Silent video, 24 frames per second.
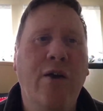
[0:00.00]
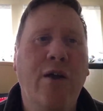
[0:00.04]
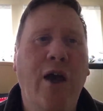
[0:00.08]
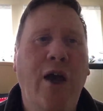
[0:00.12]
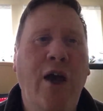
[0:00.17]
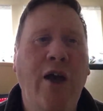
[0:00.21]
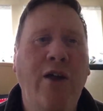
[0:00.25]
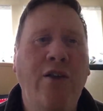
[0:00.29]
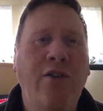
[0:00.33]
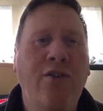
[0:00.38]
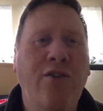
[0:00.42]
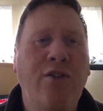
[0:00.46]

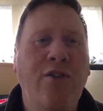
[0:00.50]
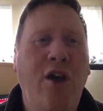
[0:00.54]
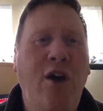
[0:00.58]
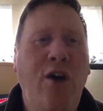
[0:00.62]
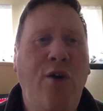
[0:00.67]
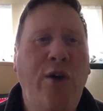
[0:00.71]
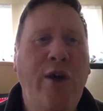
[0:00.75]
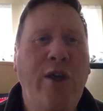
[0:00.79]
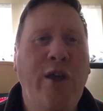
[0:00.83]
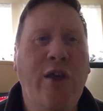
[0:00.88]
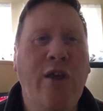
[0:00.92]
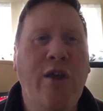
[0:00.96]
And
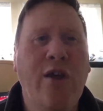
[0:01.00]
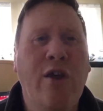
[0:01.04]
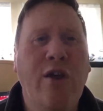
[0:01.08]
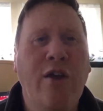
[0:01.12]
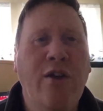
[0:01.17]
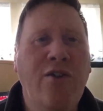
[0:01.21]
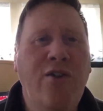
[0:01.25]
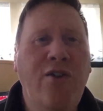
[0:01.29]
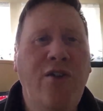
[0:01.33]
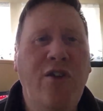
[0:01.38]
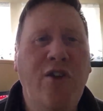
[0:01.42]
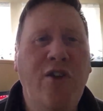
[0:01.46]
Noe,
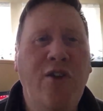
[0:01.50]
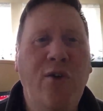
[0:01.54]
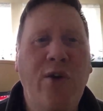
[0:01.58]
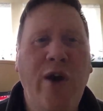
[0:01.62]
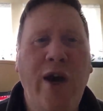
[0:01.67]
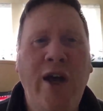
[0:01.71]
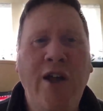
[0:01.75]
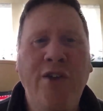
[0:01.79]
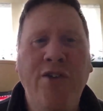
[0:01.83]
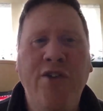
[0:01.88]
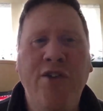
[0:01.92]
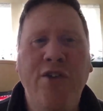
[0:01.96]
to
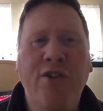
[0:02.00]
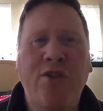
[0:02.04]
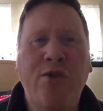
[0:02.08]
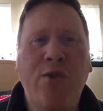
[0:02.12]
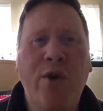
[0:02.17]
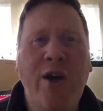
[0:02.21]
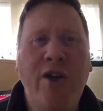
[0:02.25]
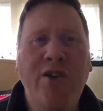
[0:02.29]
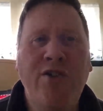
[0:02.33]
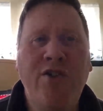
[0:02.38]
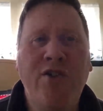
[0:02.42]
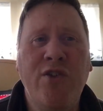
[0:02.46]
answer your
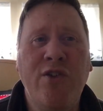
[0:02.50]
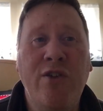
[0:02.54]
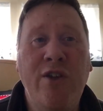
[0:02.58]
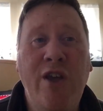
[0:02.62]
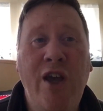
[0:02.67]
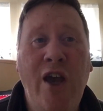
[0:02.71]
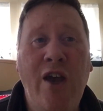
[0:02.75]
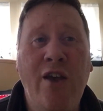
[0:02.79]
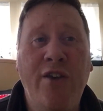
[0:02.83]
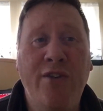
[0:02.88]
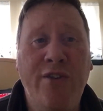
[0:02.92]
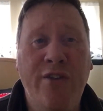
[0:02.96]
question,
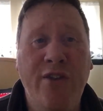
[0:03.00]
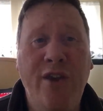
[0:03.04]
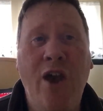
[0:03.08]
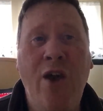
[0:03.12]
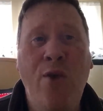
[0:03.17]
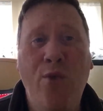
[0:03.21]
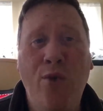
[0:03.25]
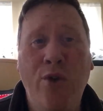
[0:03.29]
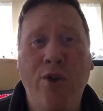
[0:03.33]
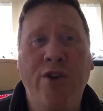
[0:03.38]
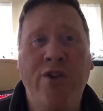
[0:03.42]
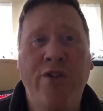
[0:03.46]
yes, I
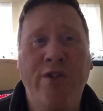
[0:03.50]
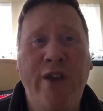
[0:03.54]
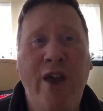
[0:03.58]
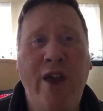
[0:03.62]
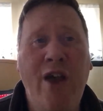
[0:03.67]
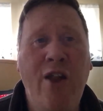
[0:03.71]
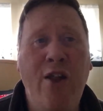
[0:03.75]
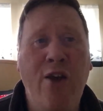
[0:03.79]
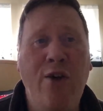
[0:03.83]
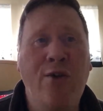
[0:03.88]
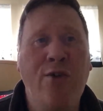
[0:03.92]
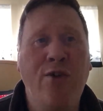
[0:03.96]
would
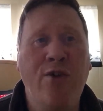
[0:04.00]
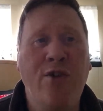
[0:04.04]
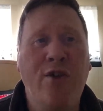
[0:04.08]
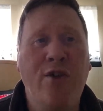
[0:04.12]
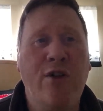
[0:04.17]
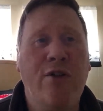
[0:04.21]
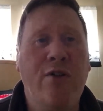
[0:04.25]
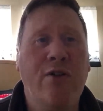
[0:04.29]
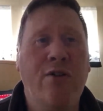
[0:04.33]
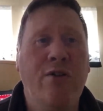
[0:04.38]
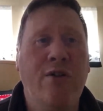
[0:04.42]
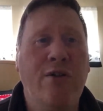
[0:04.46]
sell
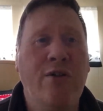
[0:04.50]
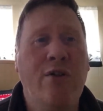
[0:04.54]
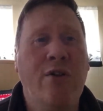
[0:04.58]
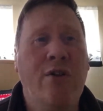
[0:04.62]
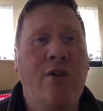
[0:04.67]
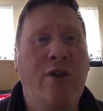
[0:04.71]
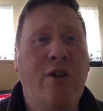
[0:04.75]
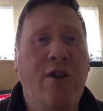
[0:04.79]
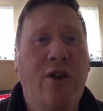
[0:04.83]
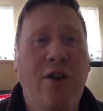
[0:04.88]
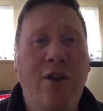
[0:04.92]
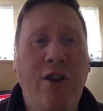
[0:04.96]
Ozil.
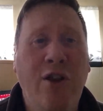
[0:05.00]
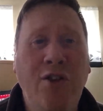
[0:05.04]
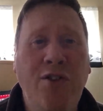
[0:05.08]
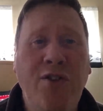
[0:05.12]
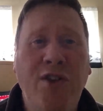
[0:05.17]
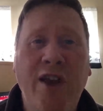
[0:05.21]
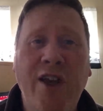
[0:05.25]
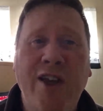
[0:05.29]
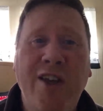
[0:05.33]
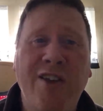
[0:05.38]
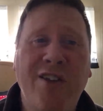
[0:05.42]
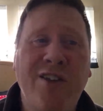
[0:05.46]
It looks
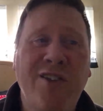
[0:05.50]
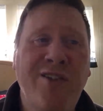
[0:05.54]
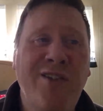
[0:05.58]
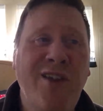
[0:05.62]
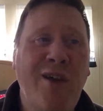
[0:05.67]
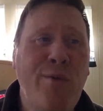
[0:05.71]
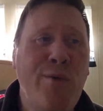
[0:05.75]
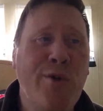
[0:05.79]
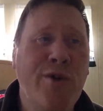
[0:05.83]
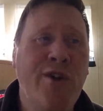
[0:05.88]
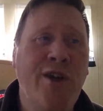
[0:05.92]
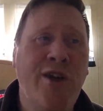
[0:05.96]
like in the
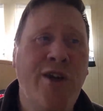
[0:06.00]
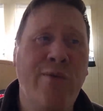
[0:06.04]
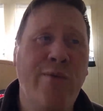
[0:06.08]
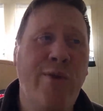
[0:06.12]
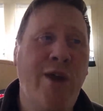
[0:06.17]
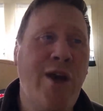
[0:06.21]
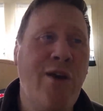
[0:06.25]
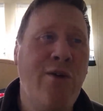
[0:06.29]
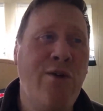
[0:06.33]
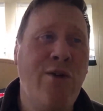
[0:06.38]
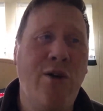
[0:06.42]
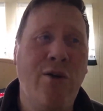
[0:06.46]
summertime
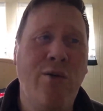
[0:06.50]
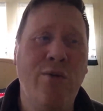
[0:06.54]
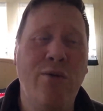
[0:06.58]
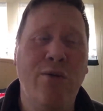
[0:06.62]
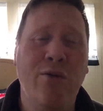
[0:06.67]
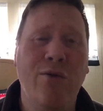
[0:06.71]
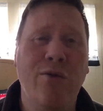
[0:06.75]
now, though.